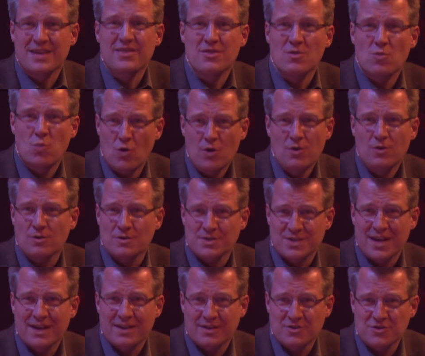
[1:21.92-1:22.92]
in the
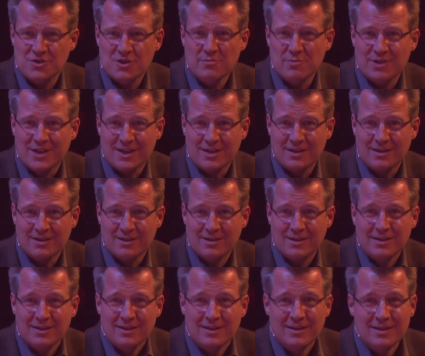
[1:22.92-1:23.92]
world are in Germany.
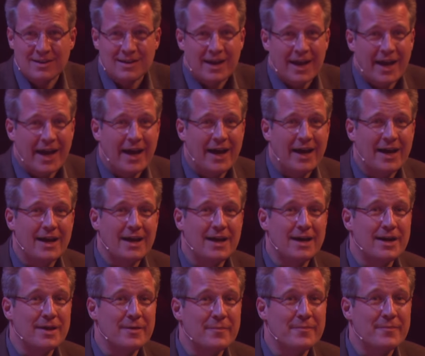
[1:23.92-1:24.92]

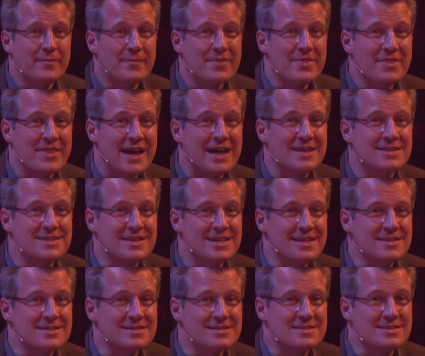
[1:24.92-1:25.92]
Um, that,
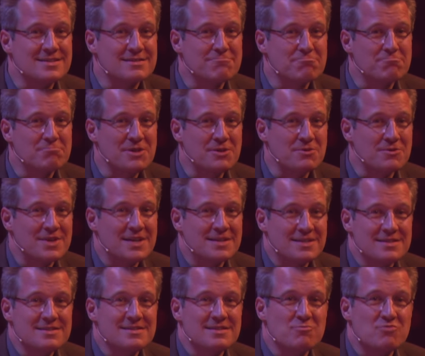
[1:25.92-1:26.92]
is, you know,
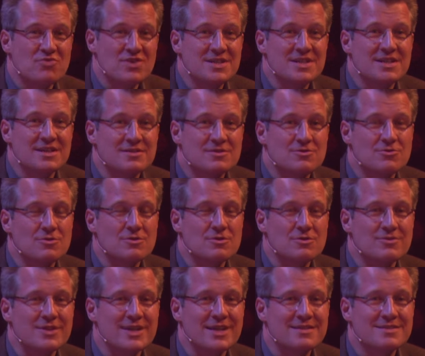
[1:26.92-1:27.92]
that is a pretty
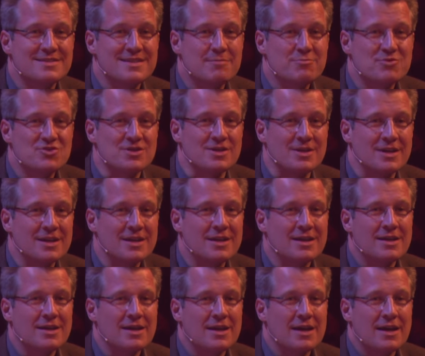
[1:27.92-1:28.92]
extraordinary exception.
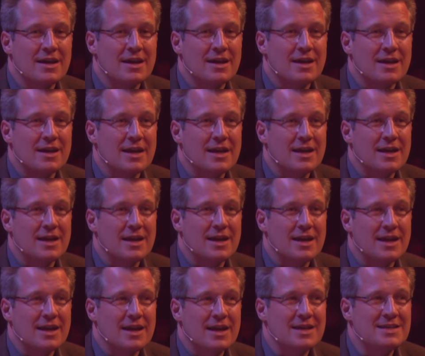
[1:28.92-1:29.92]

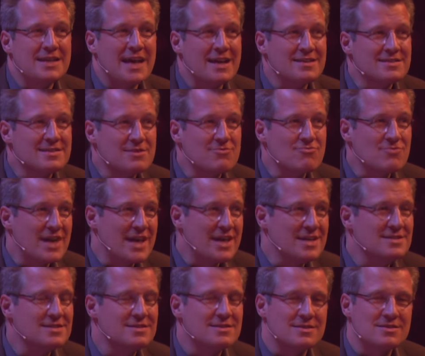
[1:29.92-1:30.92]
It has
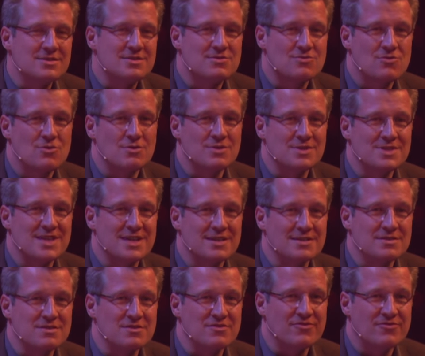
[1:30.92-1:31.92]
created a strong
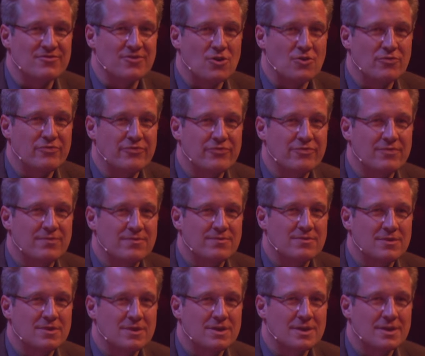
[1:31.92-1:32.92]
sense of, of
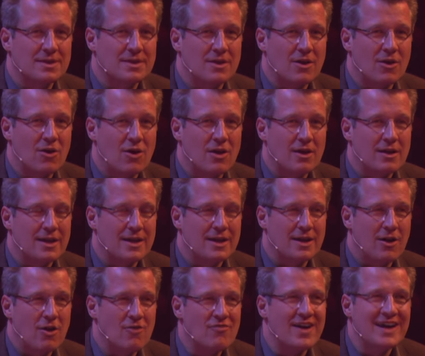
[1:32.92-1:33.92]

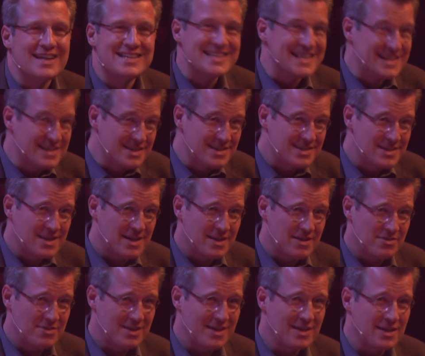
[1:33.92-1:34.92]
of identity,
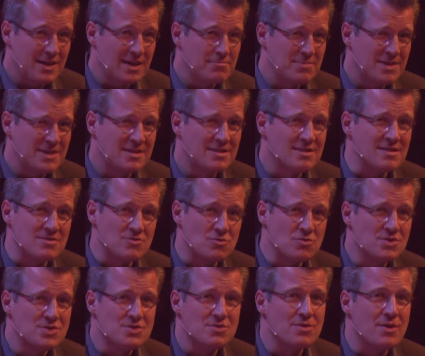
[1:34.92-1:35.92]
I think, but it is
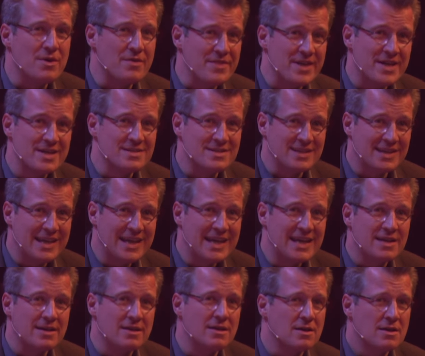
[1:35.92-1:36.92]
also, and there is
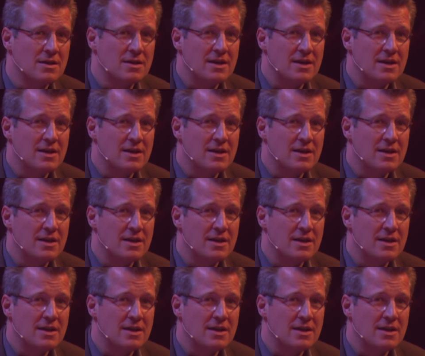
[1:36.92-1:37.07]
again